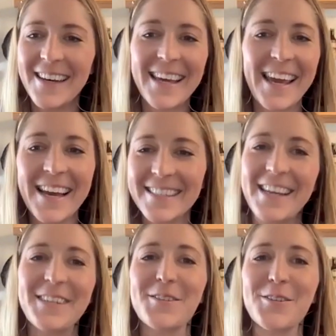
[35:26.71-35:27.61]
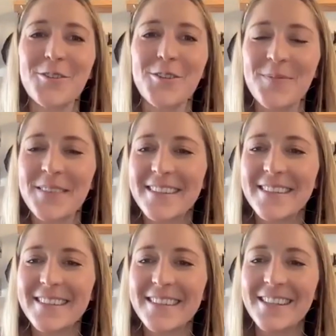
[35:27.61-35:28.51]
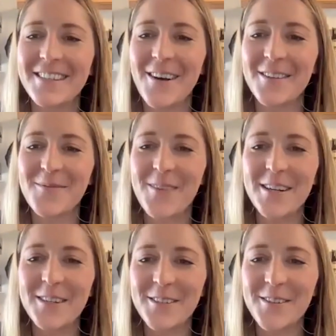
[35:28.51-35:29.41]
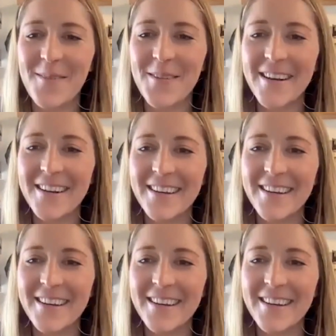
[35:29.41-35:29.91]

Can't taste the shrooms. That's an awesome way to describe it.